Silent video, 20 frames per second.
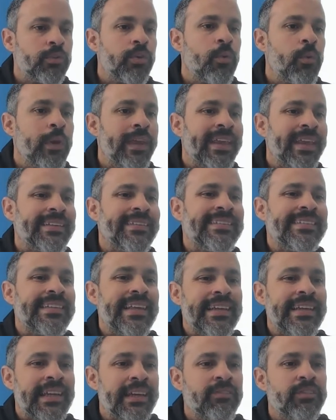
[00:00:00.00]
So we can
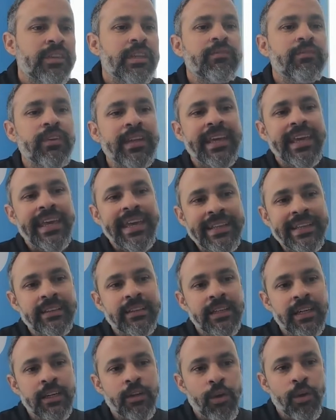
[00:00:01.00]
selectively heat
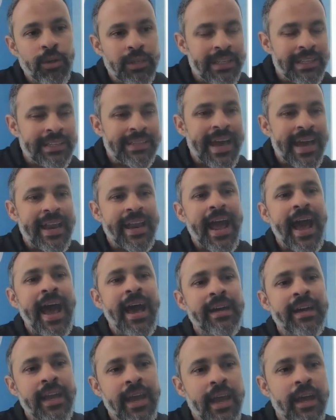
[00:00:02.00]
treat only that
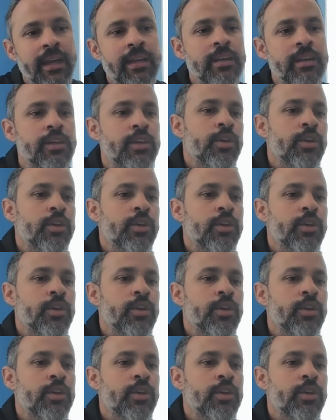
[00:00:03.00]
area.